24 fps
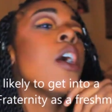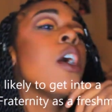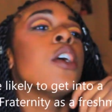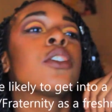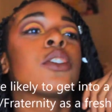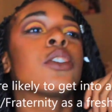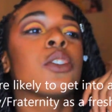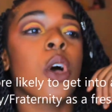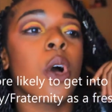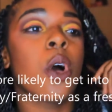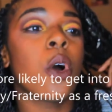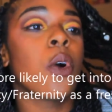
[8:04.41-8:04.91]

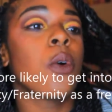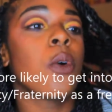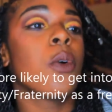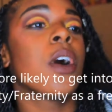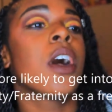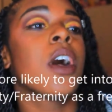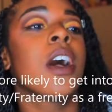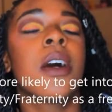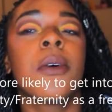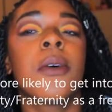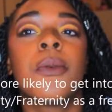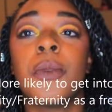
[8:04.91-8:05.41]
So
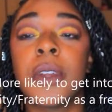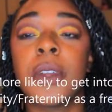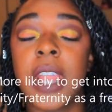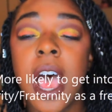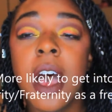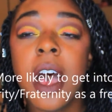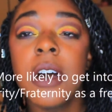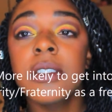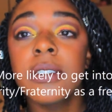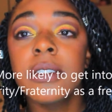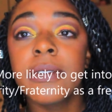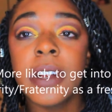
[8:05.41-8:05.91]
when
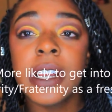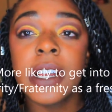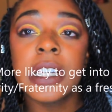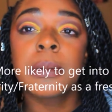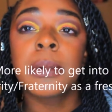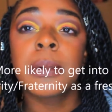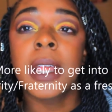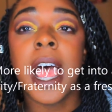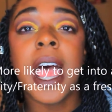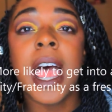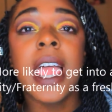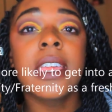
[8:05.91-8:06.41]
I was a
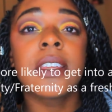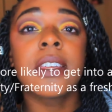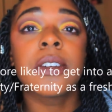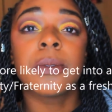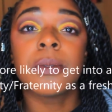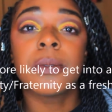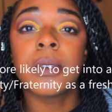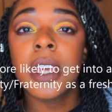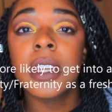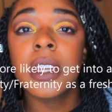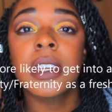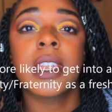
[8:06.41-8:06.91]
freshman, I ain't do
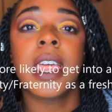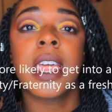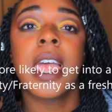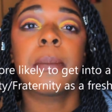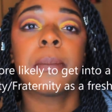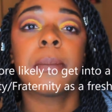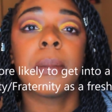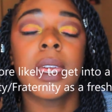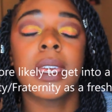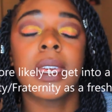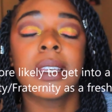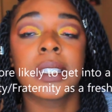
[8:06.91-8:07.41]
none of that
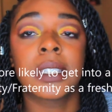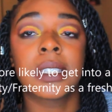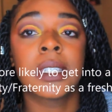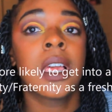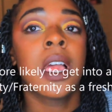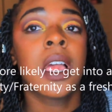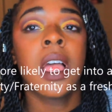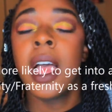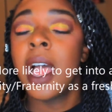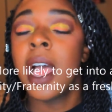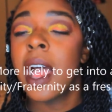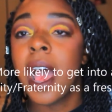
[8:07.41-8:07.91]
mess.
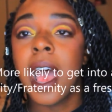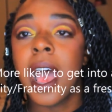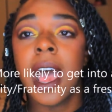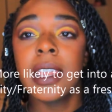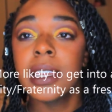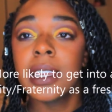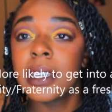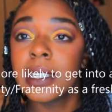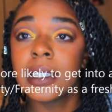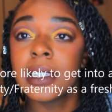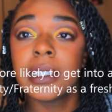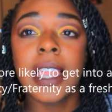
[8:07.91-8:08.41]
I
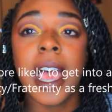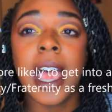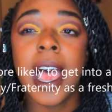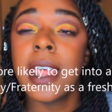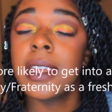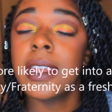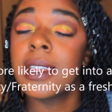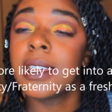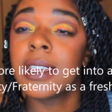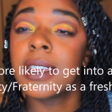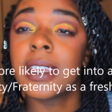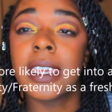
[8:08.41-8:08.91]

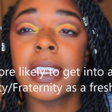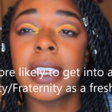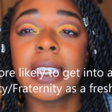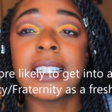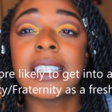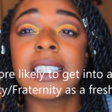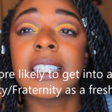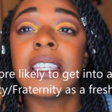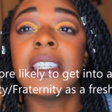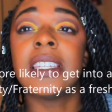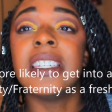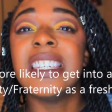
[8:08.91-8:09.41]
didn't get
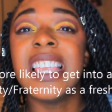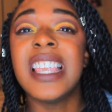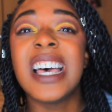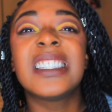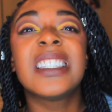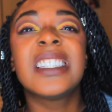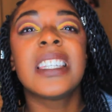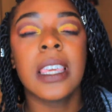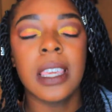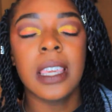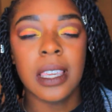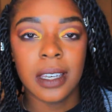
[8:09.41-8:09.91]
into
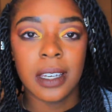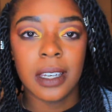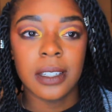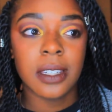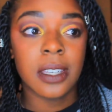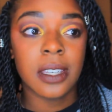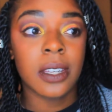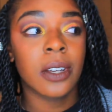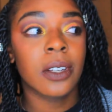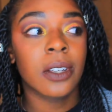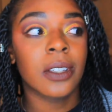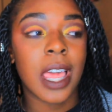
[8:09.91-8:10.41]
nothing
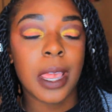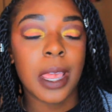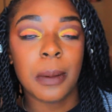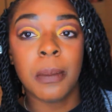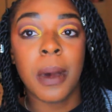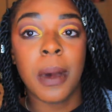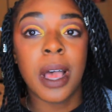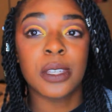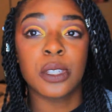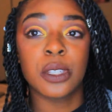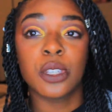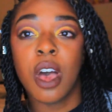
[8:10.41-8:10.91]
until like
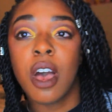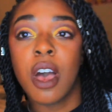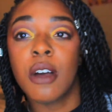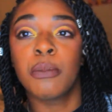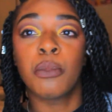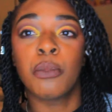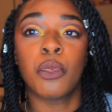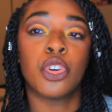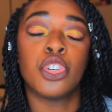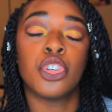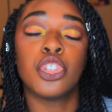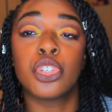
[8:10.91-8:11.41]
my
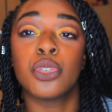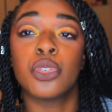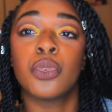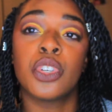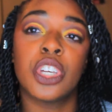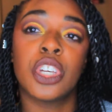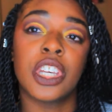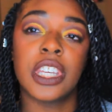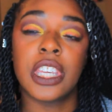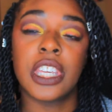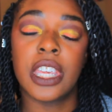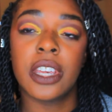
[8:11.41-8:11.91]
sophomore,
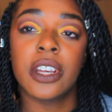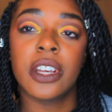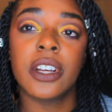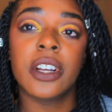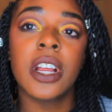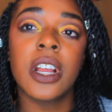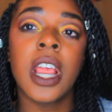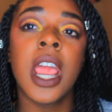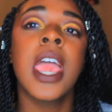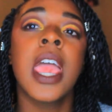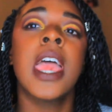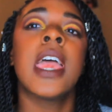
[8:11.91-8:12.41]
junior
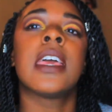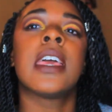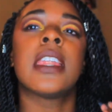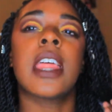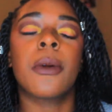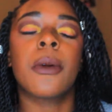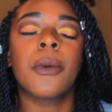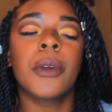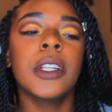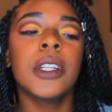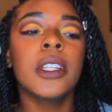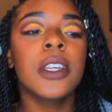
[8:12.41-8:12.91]
year, and I
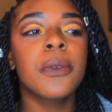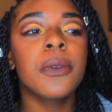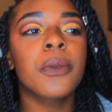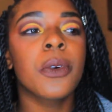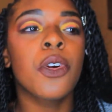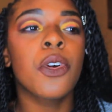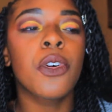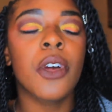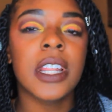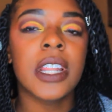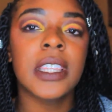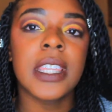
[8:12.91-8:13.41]
really
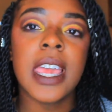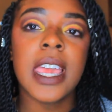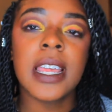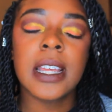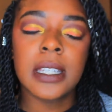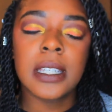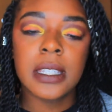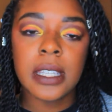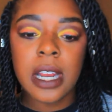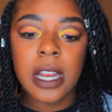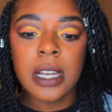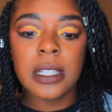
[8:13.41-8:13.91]
regret that,
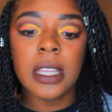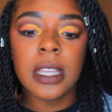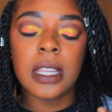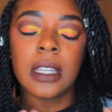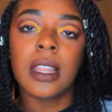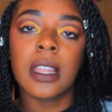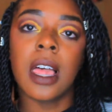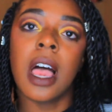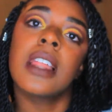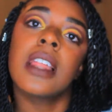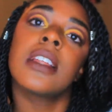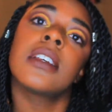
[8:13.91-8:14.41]
because there's a
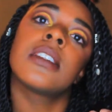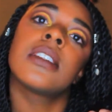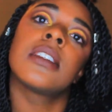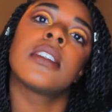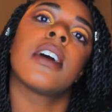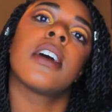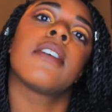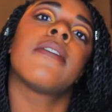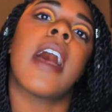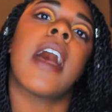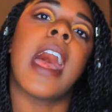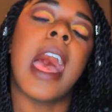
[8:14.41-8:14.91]
lot of
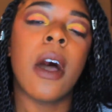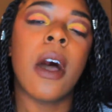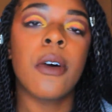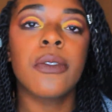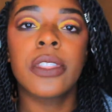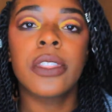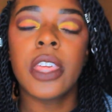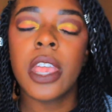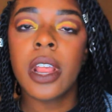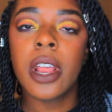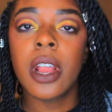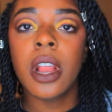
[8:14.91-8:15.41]
stuff
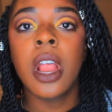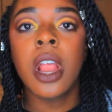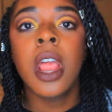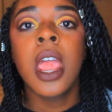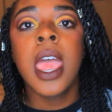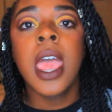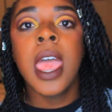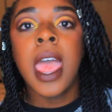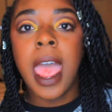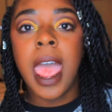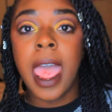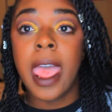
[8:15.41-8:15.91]
out there
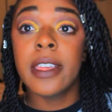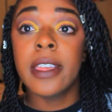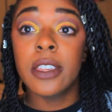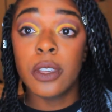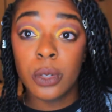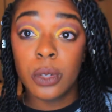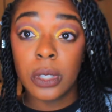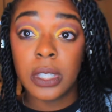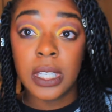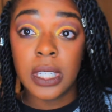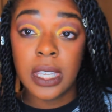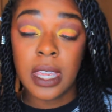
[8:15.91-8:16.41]
at
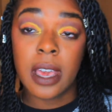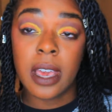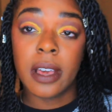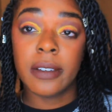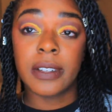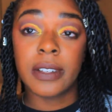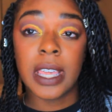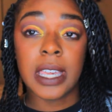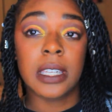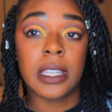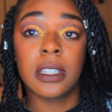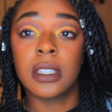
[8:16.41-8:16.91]
UCF.
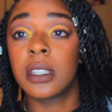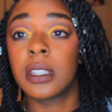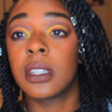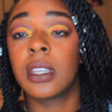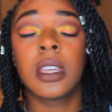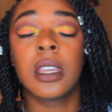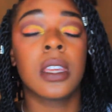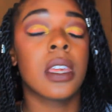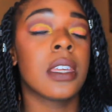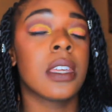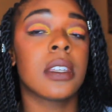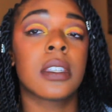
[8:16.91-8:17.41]
Like
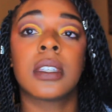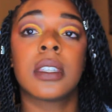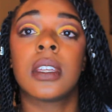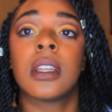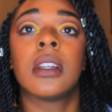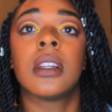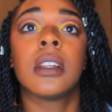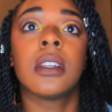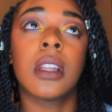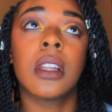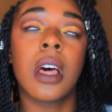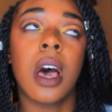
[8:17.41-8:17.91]
it's a
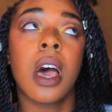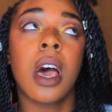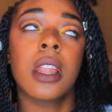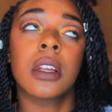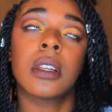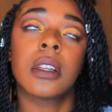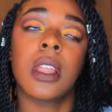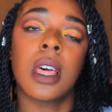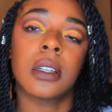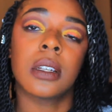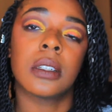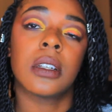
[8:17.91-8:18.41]
lot
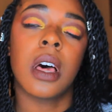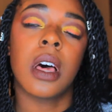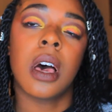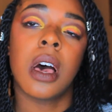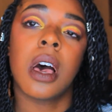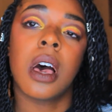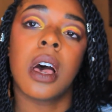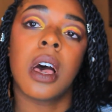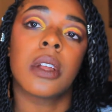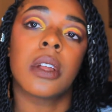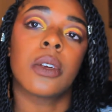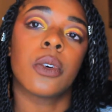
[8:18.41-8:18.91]

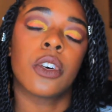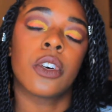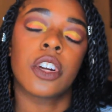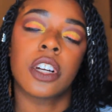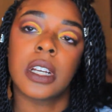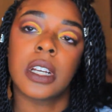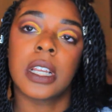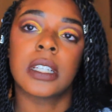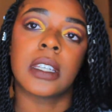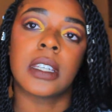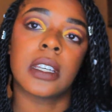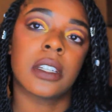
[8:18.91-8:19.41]
of
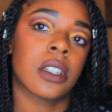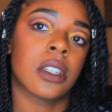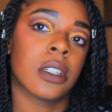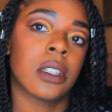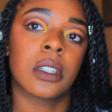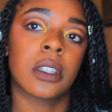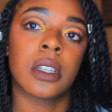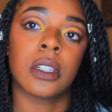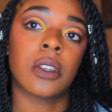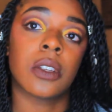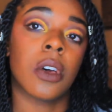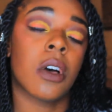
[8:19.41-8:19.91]

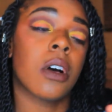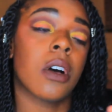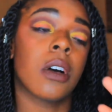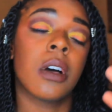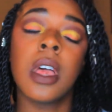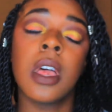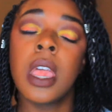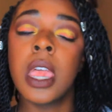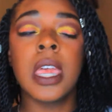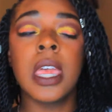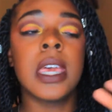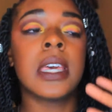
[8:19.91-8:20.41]
organizations, because
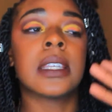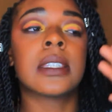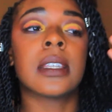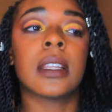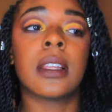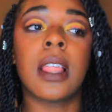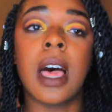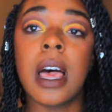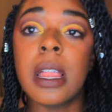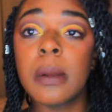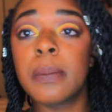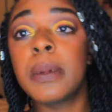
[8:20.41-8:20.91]
it's a
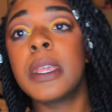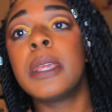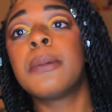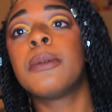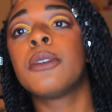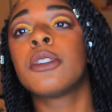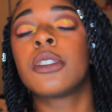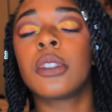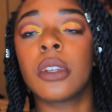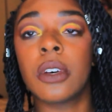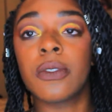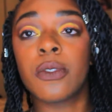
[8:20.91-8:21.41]
lot of
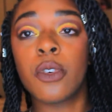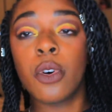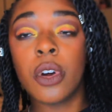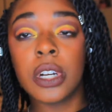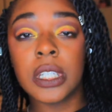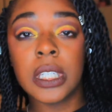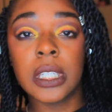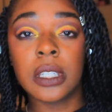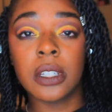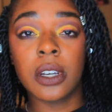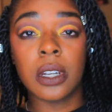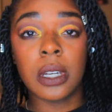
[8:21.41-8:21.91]
people, so of
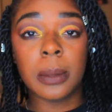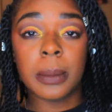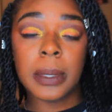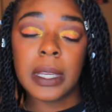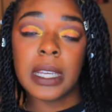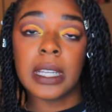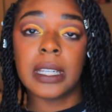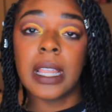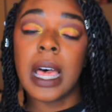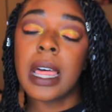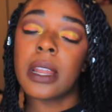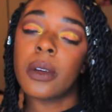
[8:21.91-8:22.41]
course it's going to be
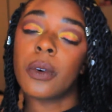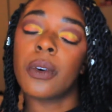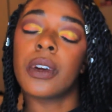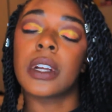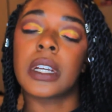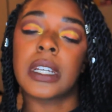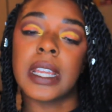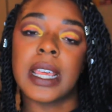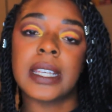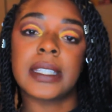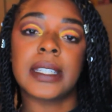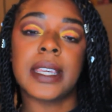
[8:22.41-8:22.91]
a lot of
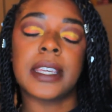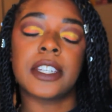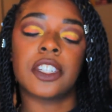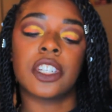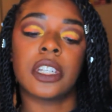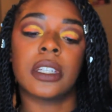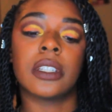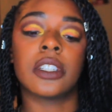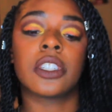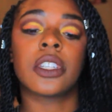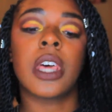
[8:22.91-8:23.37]
organizations.